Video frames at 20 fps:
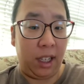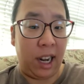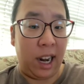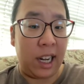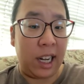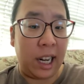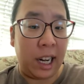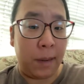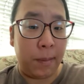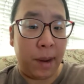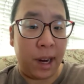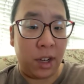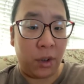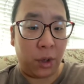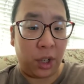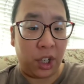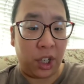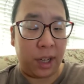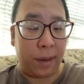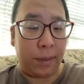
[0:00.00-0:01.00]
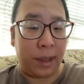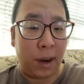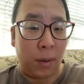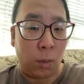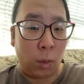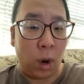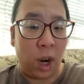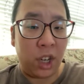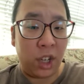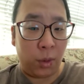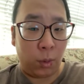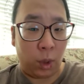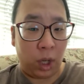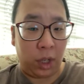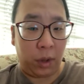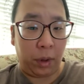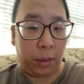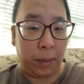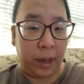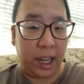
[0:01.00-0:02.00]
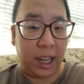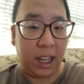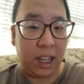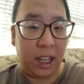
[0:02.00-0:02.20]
that need mentorship, that want to work with me.